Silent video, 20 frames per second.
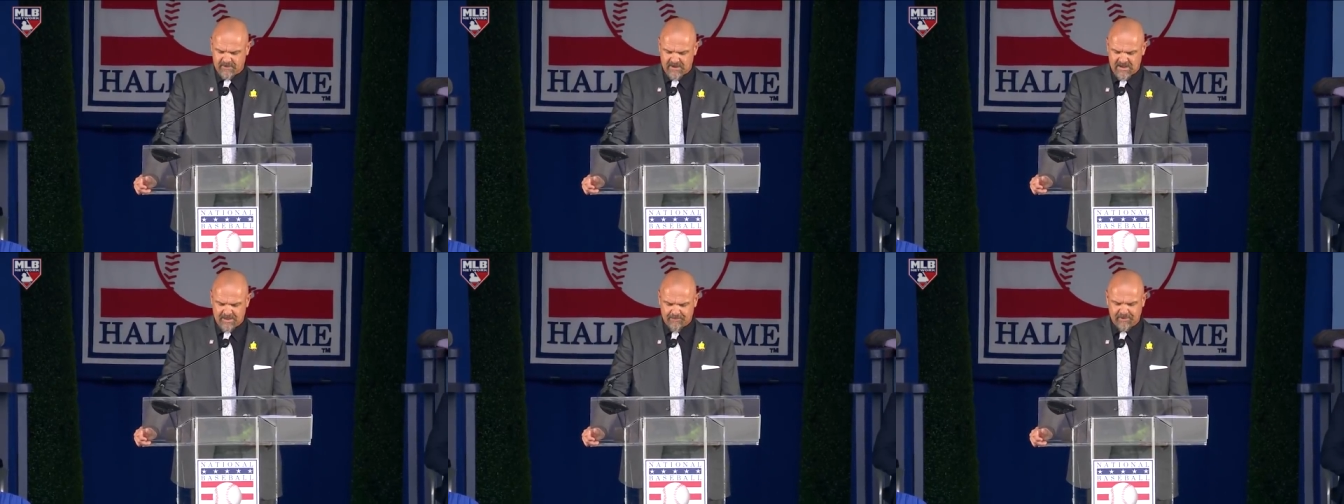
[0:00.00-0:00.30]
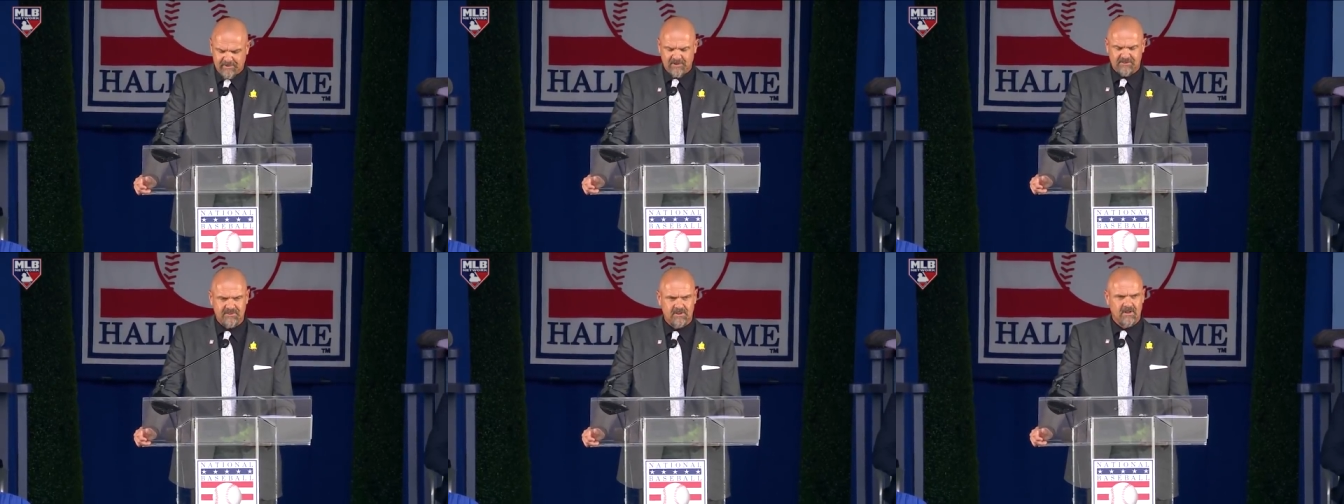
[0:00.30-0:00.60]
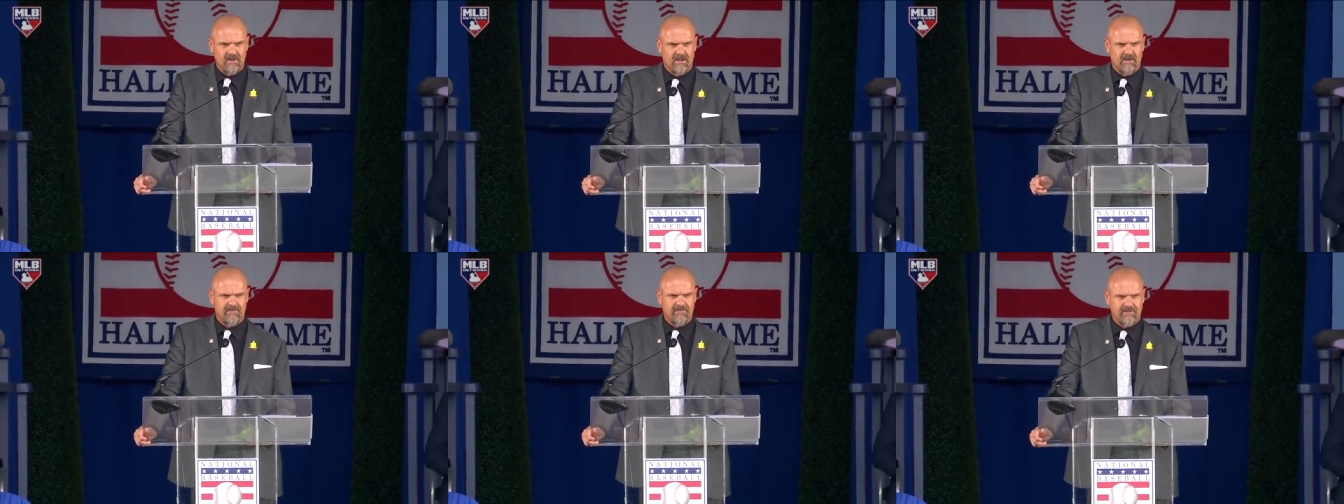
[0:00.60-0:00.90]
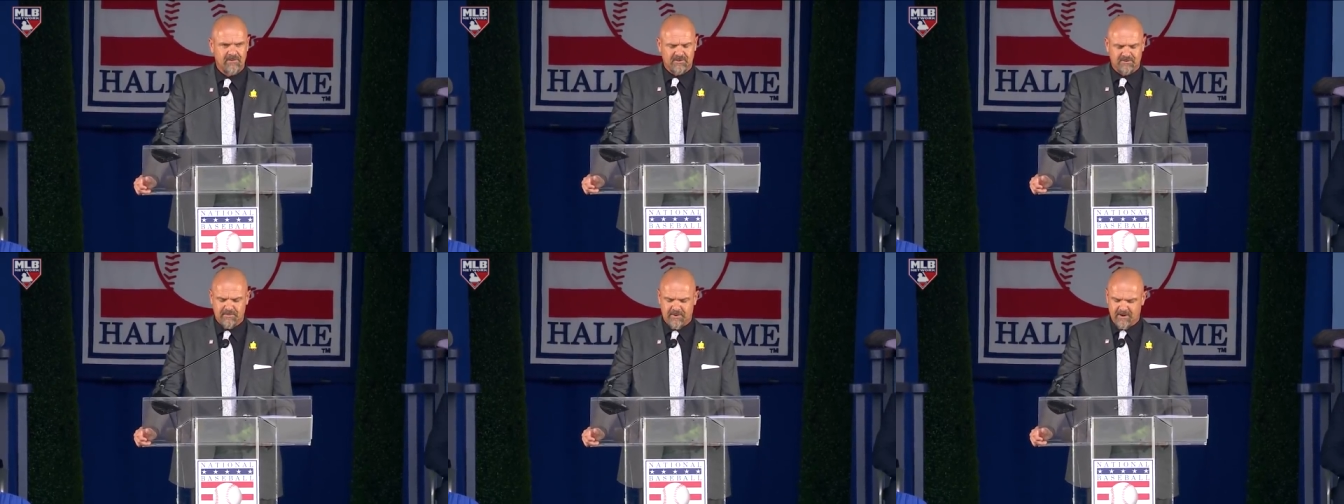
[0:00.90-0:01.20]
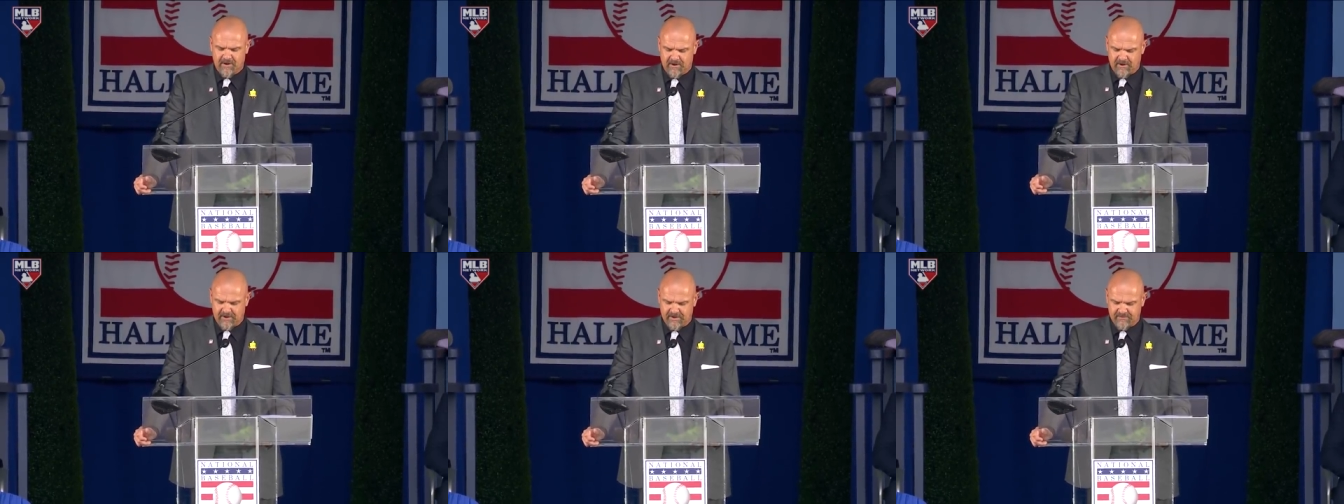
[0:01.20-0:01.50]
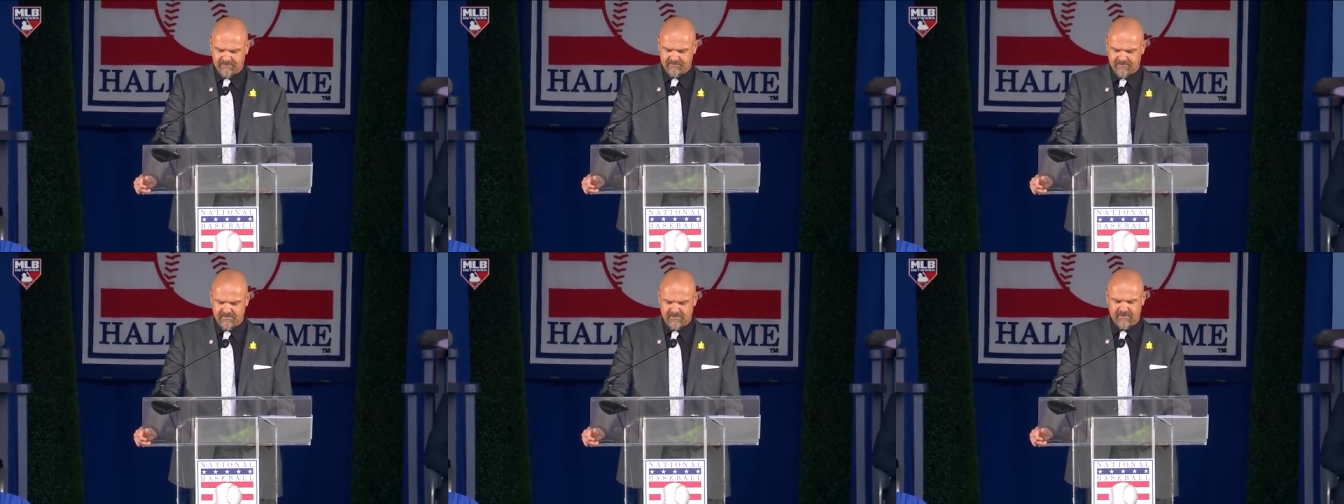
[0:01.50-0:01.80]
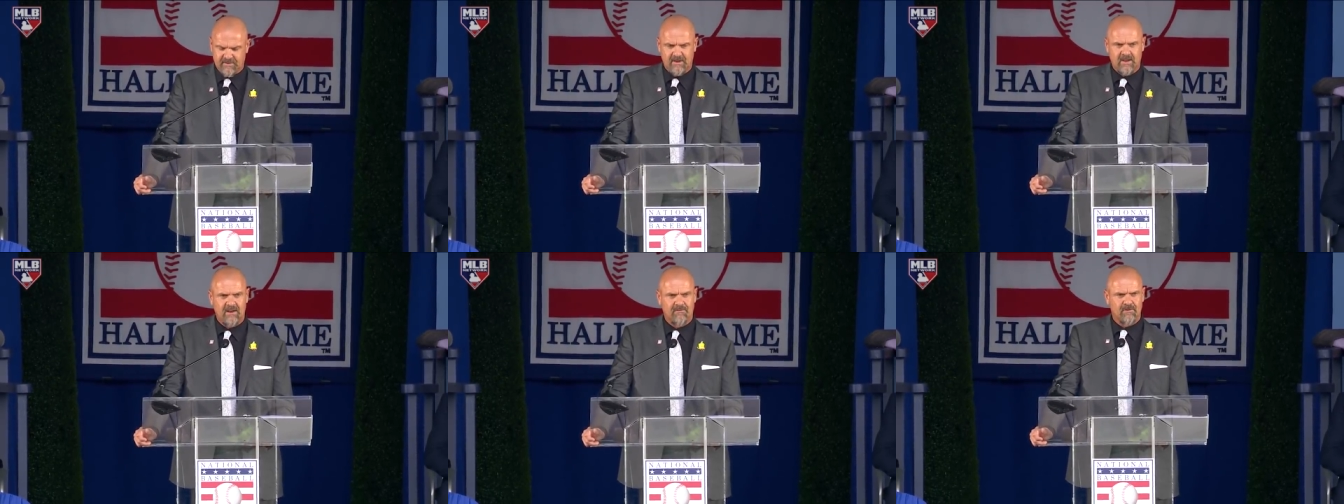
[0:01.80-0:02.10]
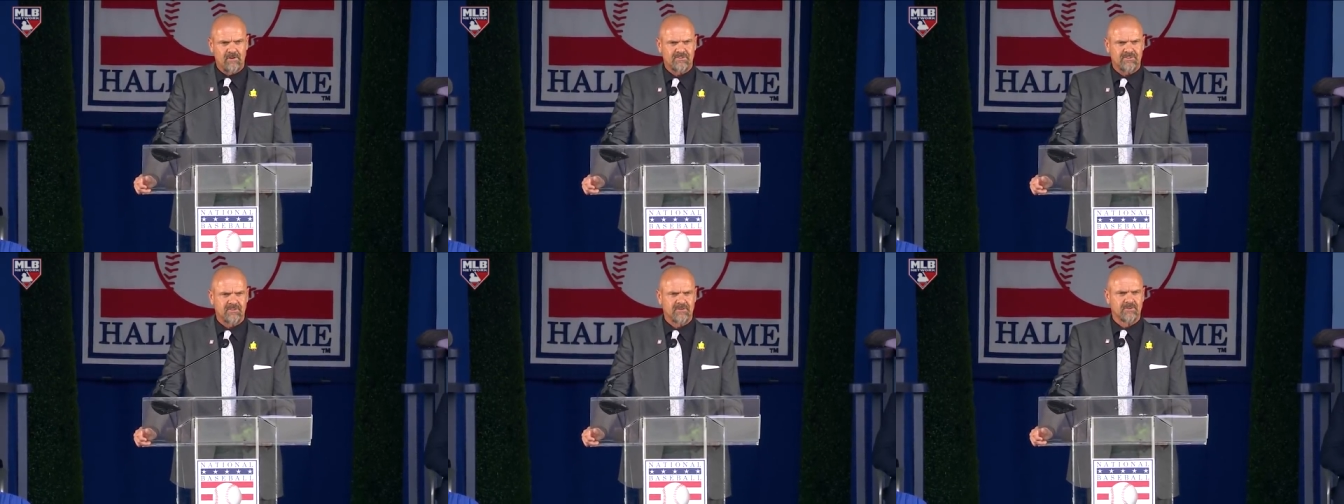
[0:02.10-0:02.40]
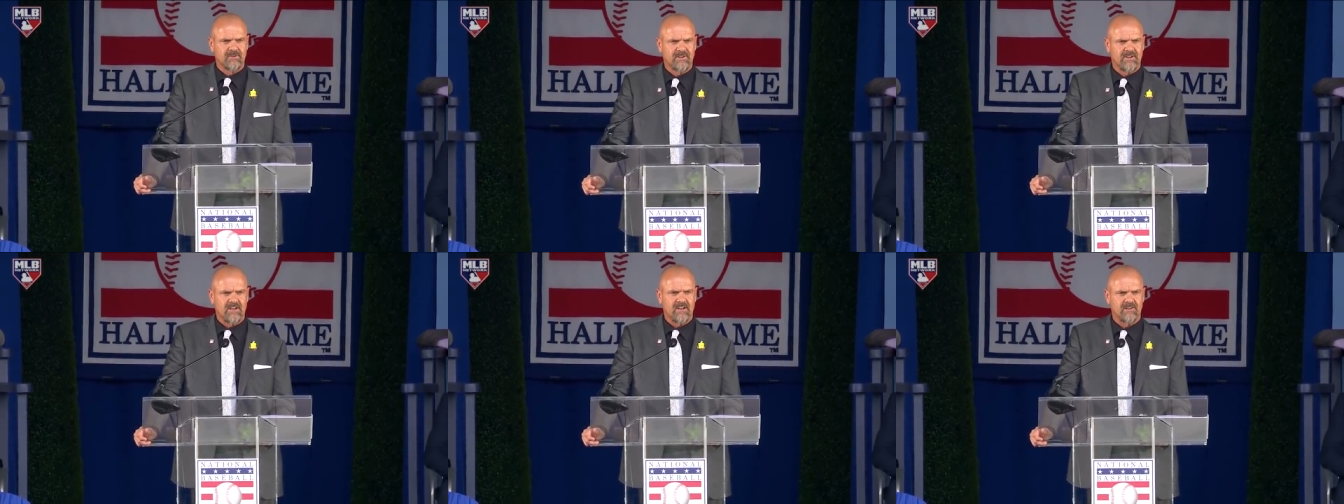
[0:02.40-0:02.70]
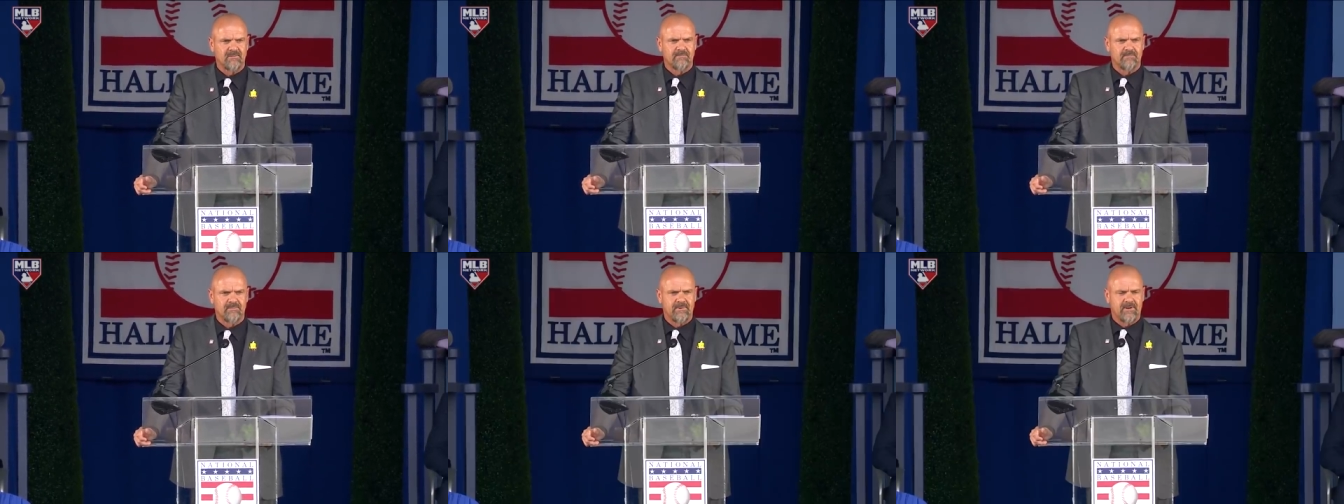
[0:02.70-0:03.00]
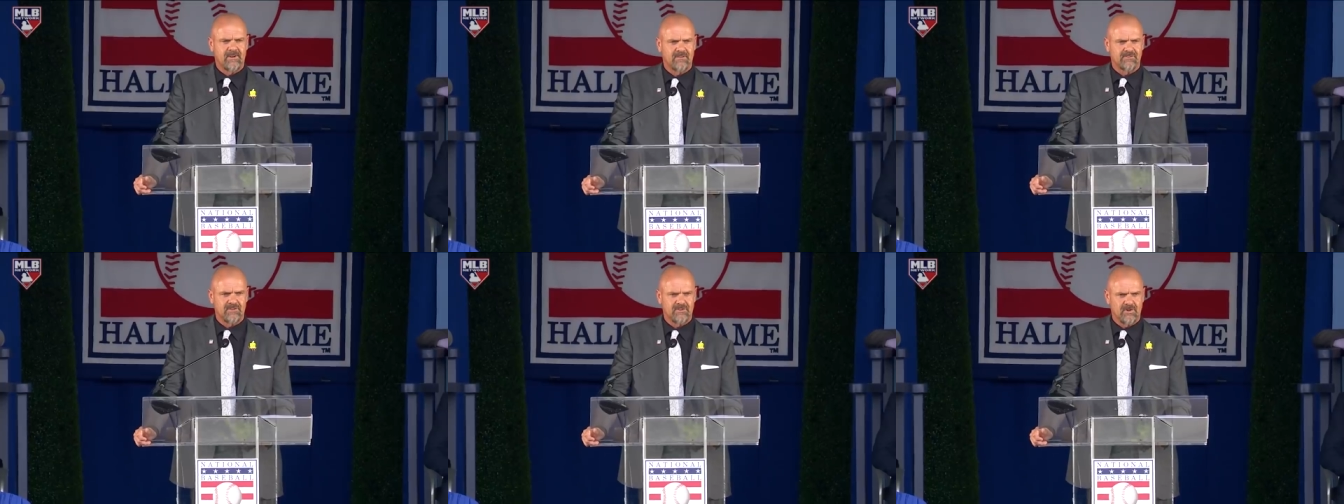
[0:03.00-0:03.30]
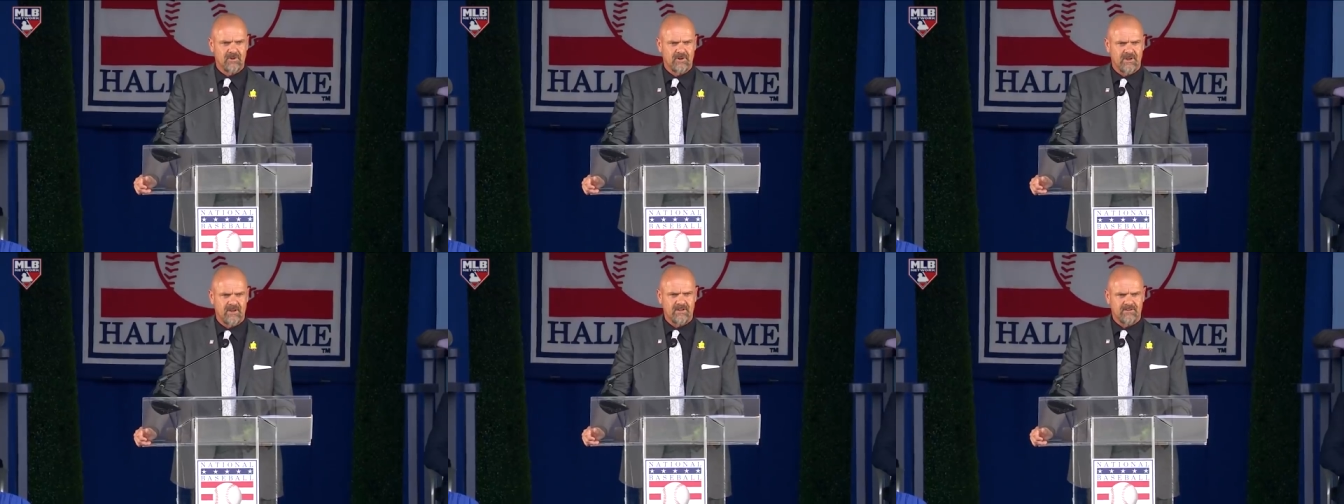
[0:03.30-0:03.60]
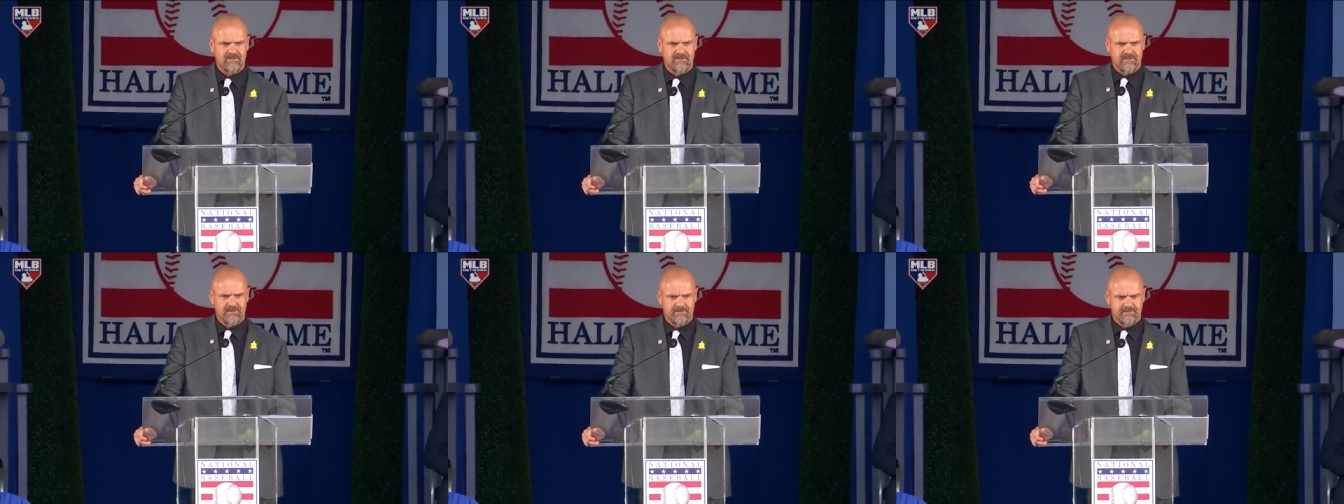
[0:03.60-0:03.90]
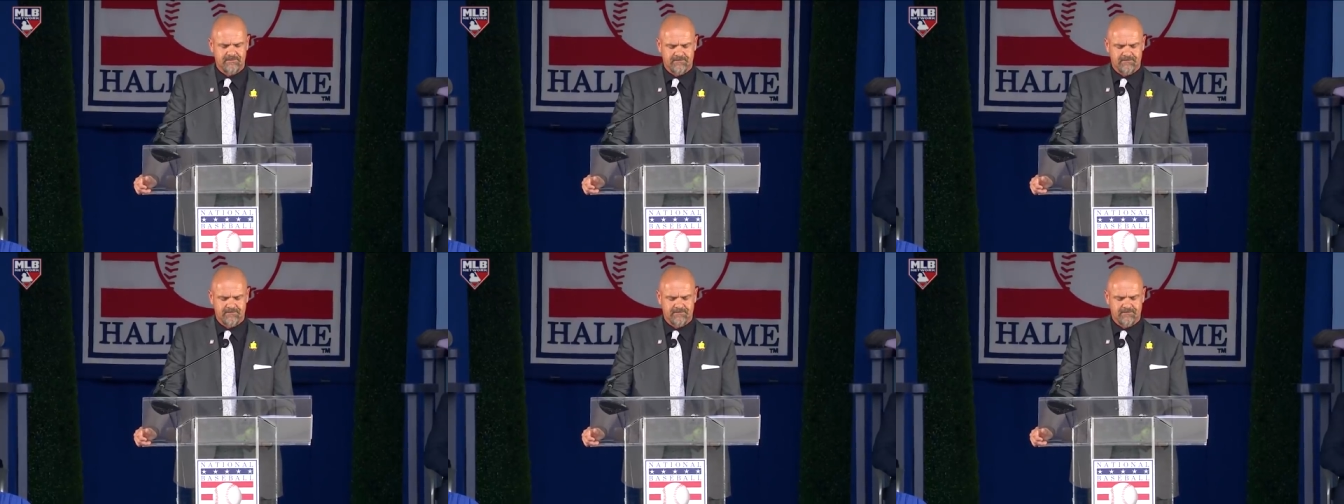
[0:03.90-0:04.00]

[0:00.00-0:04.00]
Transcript: Happiness and love fills my heart every single day because of you guys.